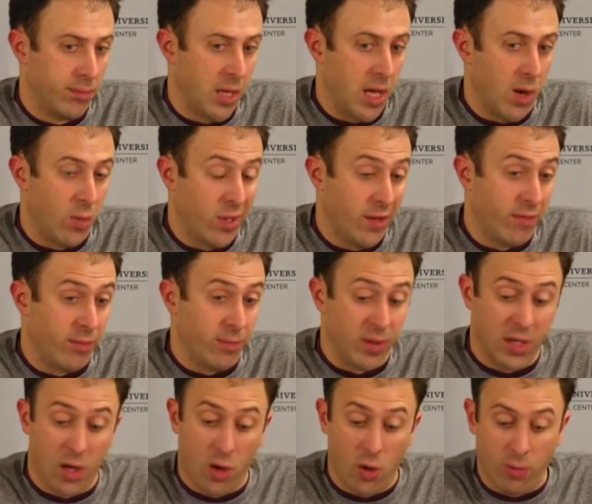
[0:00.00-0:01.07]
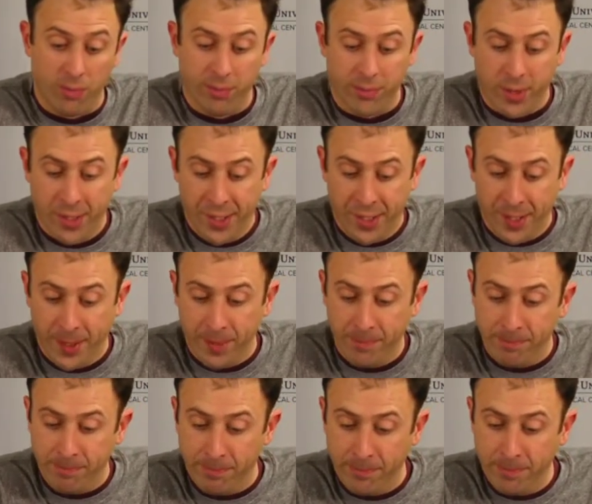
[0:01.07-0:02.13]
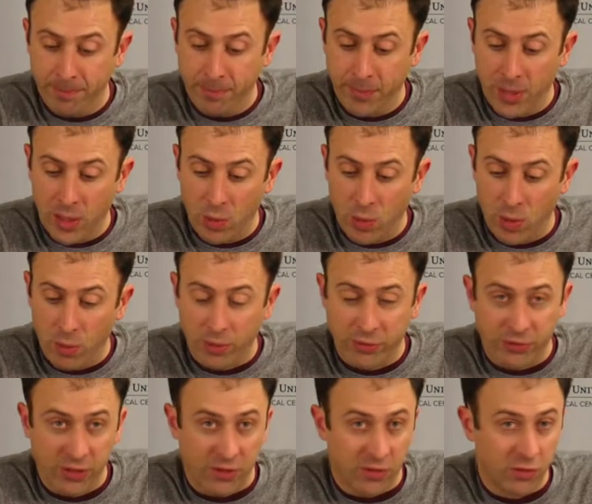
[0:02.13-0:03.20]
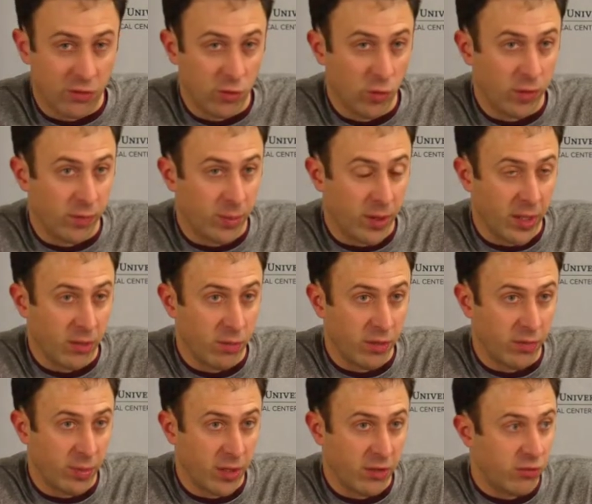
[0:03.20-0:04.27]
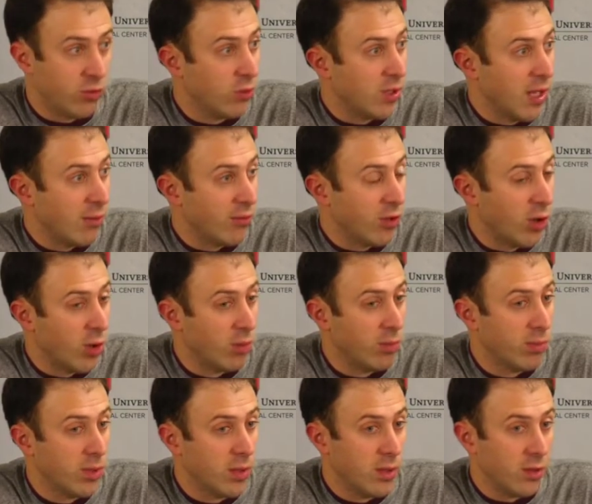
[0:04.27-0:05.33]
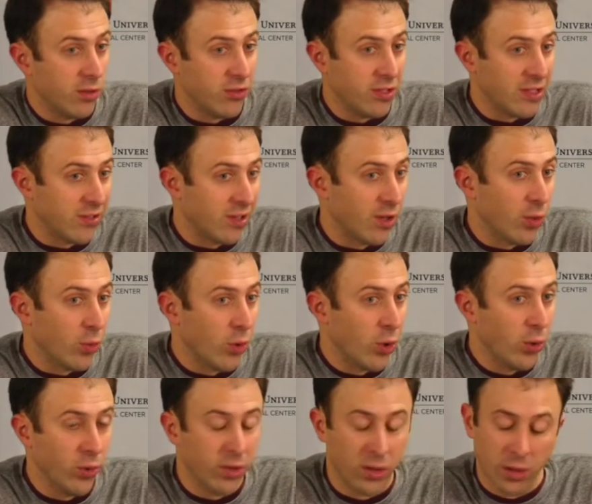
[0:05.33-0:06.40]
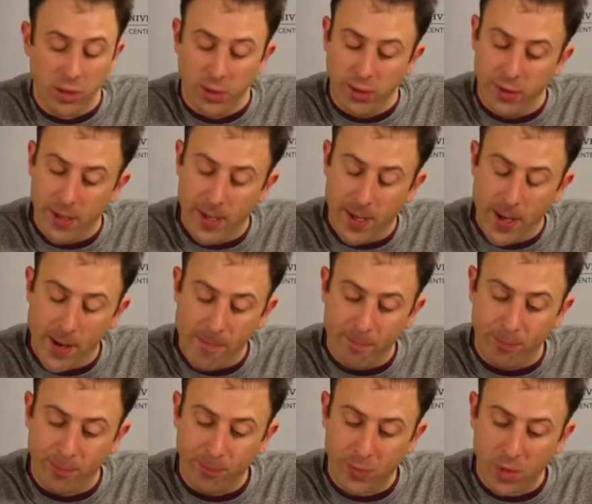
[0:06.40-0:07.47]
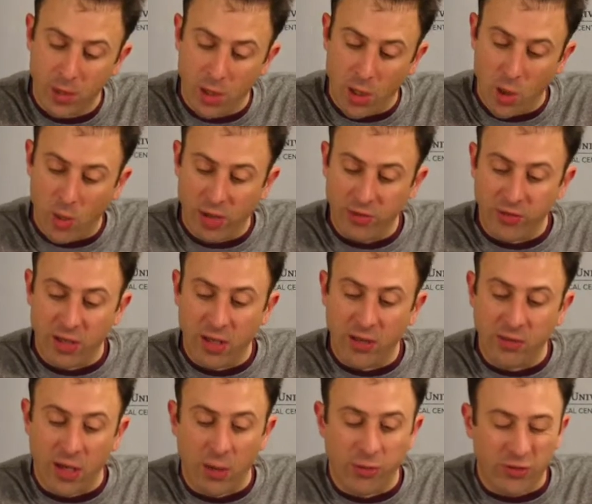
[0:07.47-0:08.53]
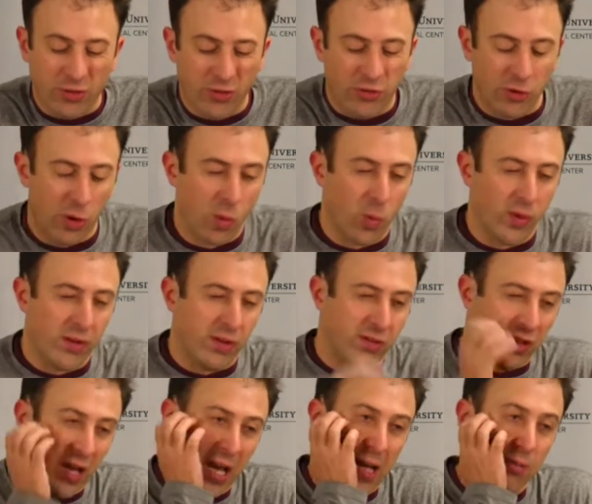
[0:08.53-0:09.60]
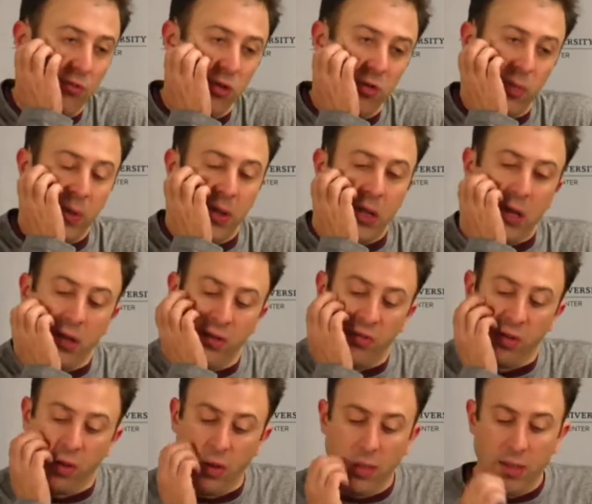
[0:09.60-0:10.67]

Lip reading: Yeah, we haven't been home. We're 6-2. We've played two games home, six on the road. As I was concerned with this game, just because,